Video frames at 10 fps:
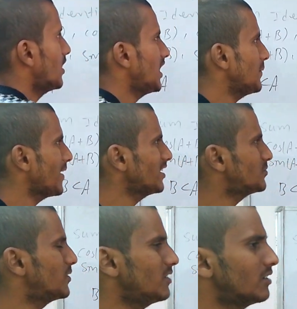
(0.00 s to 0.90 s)
A minus
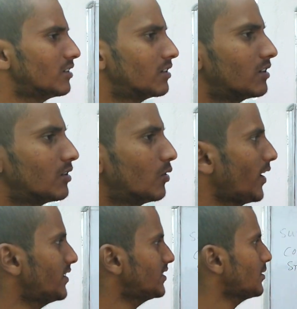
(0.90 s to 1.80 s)
b. Why
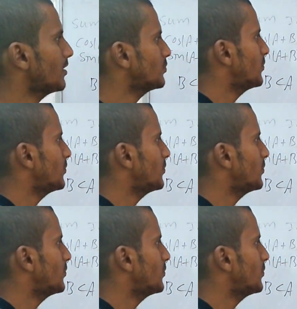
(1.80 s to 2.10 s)
it is a minus b?